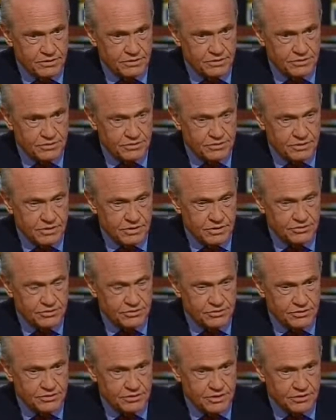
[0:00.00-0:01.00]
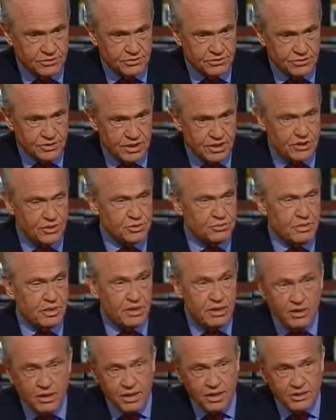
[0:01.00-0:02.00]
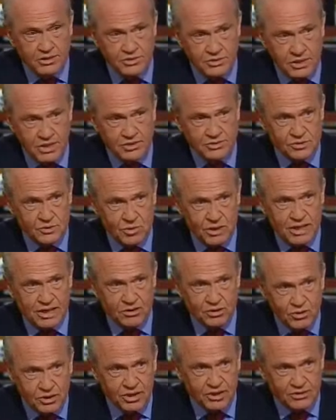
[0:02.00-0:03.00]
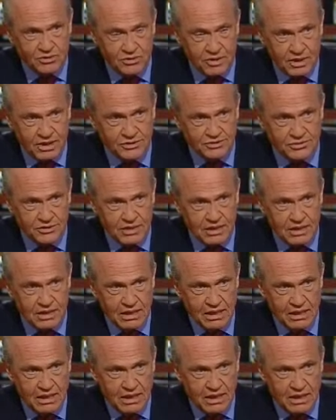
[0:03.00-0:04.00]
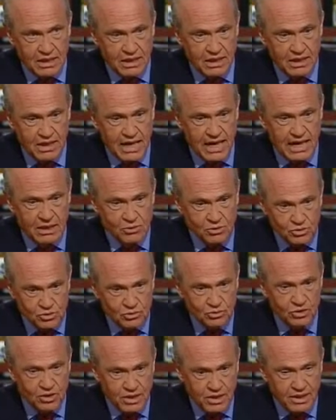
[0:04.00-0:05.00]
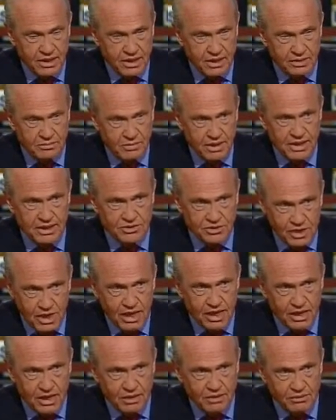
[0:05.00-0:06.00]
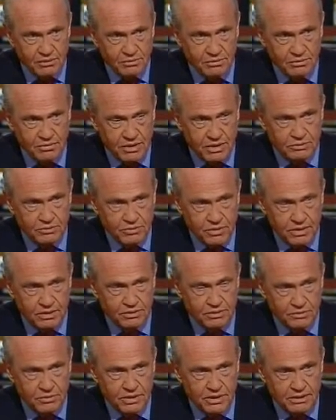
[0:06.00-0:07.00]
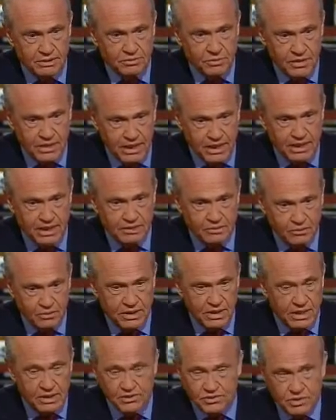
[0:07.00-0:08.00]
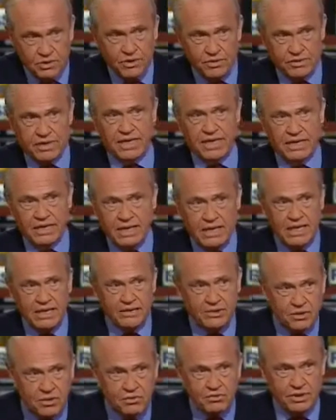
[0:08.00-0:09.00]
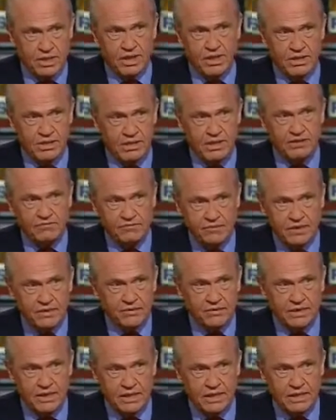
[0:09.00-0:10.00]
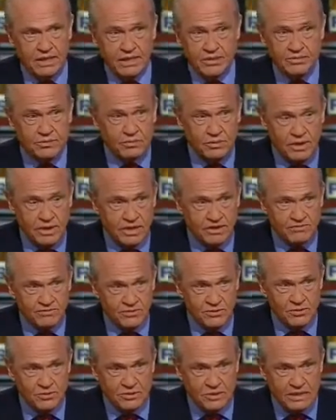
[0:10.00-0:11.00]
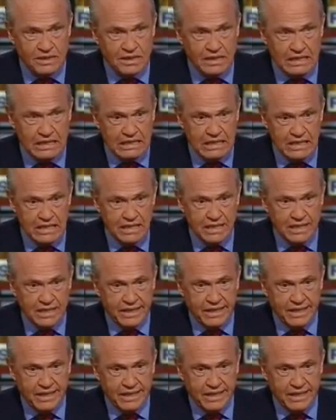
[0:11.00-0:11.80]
it's changed my heart. It's changed the way I look at things. I was looking at my child when I saw that, and I knew that, and I felt that, and that's the way I feel today.